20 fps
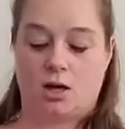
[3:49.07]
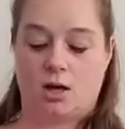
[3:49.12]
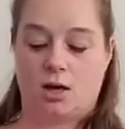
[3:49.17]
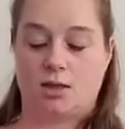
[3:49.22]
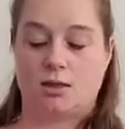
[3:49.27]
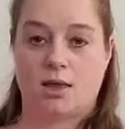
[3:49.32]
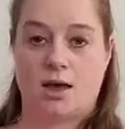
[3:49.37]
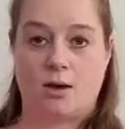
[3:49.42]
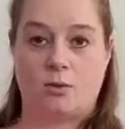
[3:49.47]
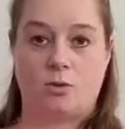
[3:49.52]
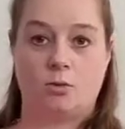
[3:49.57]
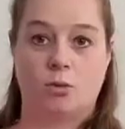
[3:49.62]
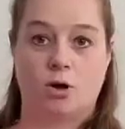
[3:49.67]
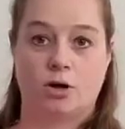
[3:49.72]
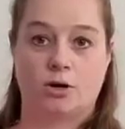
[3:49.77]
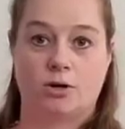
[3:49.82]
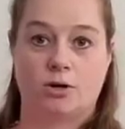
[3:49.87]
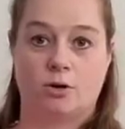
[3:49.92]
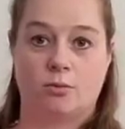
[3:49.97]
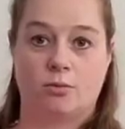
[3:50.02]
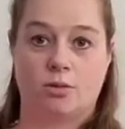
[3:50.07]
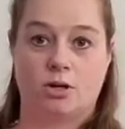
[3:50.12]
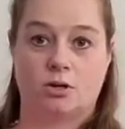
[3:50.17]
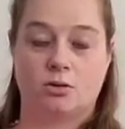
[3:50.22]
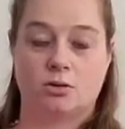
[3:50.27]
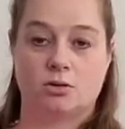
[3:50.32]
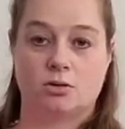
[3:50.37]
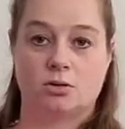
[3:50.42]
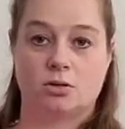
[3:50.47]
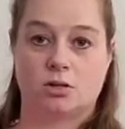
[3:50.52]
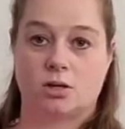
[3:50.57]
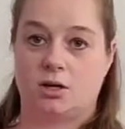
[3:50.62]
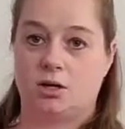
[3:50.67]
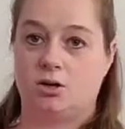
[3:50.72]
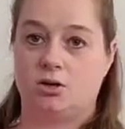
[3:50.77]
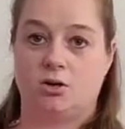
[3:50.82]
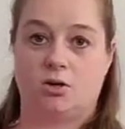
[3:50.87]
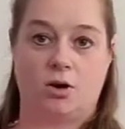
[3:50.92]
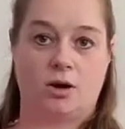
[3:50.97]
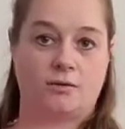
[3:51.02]
and that will mark your middles, and
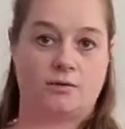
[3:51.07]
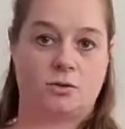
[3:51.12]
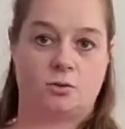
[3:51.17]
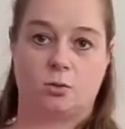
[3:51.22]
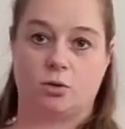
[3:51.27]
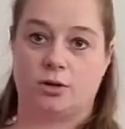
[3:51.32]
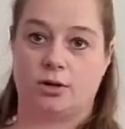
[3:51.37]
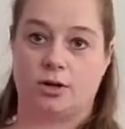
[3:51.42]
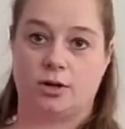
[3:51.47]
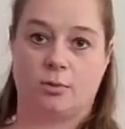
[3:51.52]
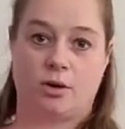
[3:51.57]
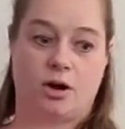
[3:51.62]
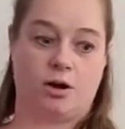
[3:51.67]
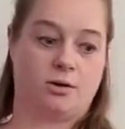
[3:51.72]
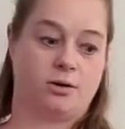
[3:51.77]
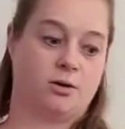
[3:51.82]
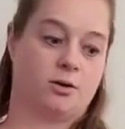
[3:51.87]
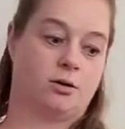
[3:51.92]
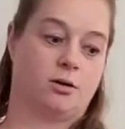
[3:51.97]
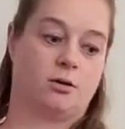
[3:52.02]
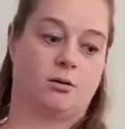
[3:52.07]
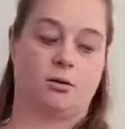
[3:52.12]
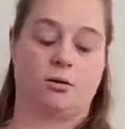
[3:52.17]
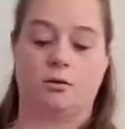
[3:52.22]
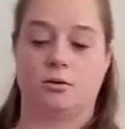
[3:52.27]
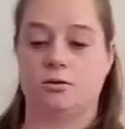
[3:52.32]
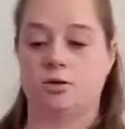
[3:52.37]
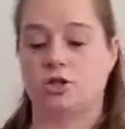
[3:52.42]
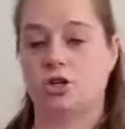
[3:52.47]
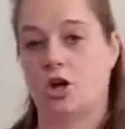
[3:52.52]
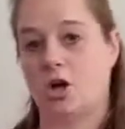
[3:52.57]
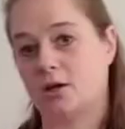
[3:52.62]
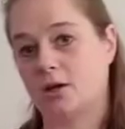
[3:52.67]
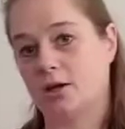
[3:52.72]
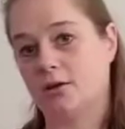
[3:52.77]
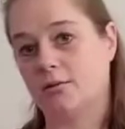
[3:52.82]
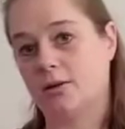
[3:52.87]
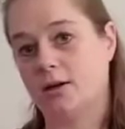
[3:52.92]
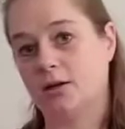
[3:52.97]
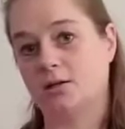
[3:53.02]
you don't have to worry about your chalk
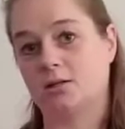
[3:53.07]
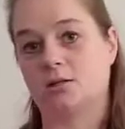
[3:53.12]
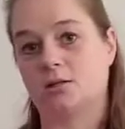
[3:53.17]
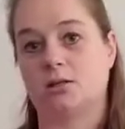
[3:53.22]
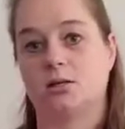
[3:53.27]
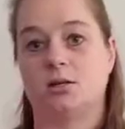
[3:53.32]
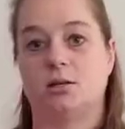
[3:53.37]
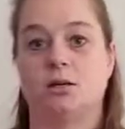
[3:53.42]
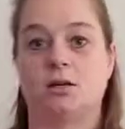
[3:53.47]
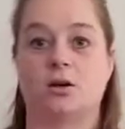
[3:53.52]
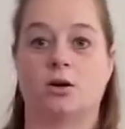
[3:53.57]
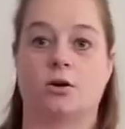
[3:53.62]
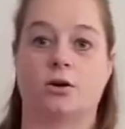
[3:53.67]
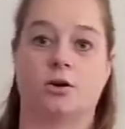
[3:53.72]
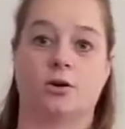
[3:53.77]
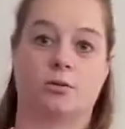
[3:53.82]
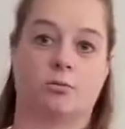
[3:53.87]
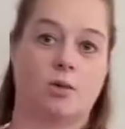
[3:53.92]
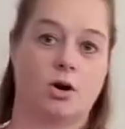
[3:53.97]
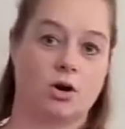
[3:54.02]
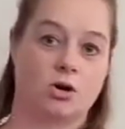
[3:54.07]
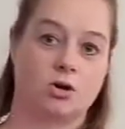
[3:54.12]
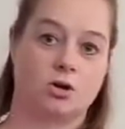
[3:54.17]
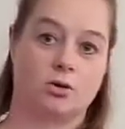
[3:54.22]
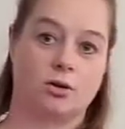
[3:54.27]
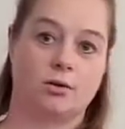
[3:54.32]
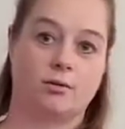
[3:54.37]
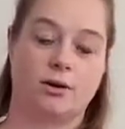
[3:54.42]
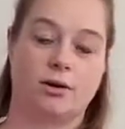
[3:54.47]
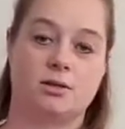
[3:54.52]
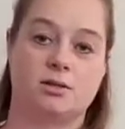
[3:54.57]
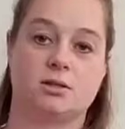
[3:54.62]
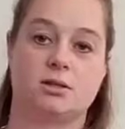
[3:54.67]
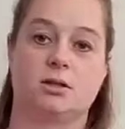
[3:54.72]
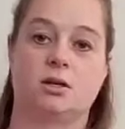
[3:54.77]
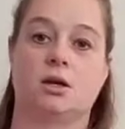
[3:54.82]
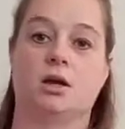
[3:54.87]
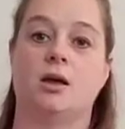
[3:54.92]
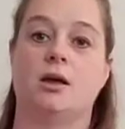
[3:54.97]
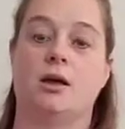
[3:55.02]
erasing or your marker
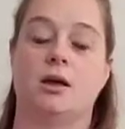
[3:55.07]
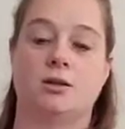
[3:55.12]
erasing.